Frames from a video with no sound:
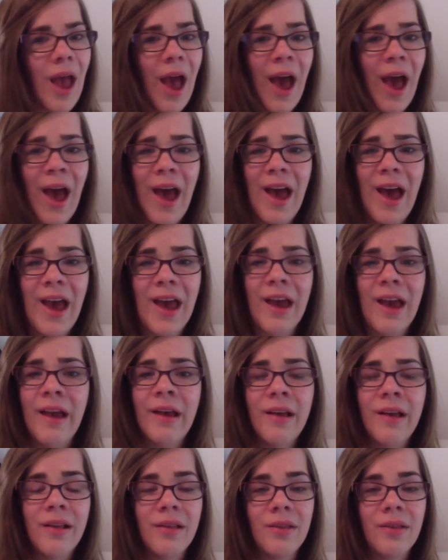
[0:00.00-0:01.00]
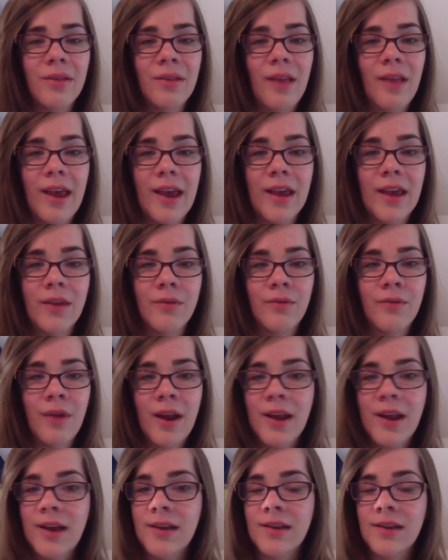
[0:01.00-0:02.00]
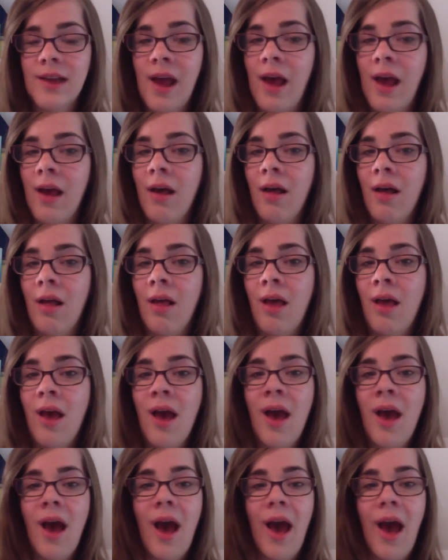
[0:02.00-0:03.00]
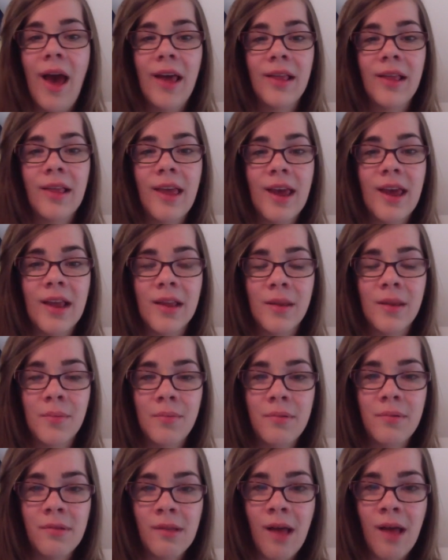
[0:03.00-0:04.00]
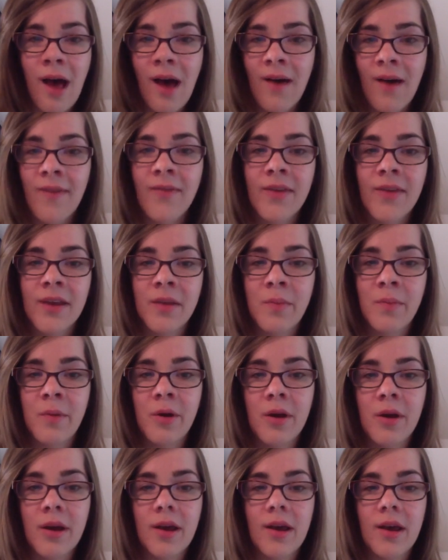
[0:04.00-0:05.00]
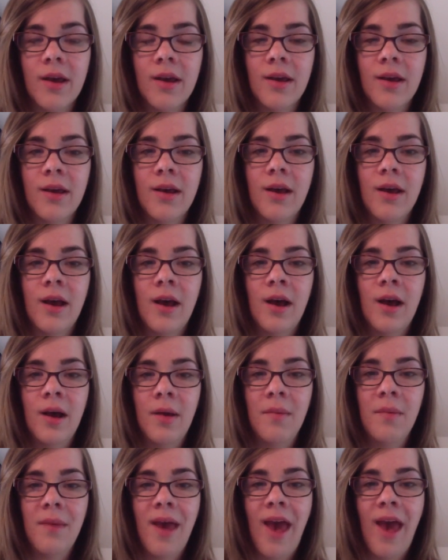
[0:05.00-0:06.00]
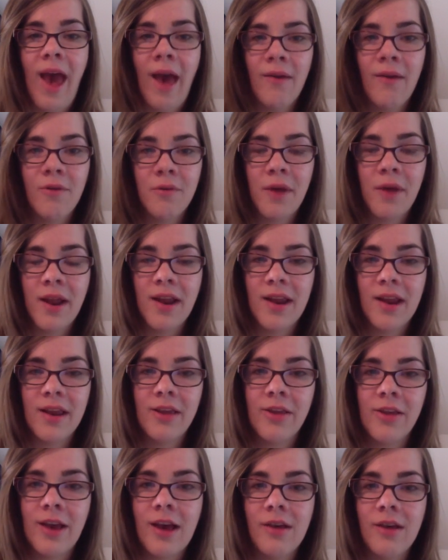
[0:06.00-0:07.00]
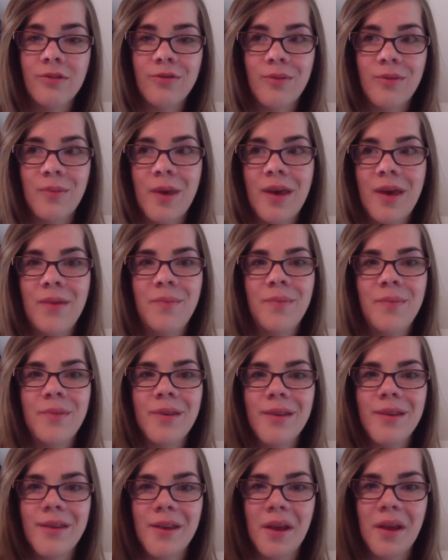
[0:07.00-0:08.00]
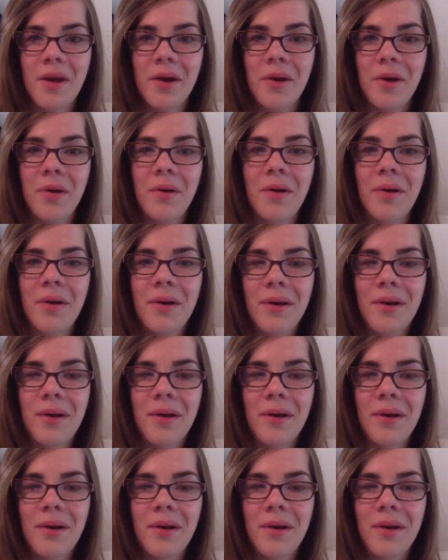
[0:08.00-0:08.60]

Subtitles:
I like his writing style. I like the plot of this book. Haven't read anything else from him, so.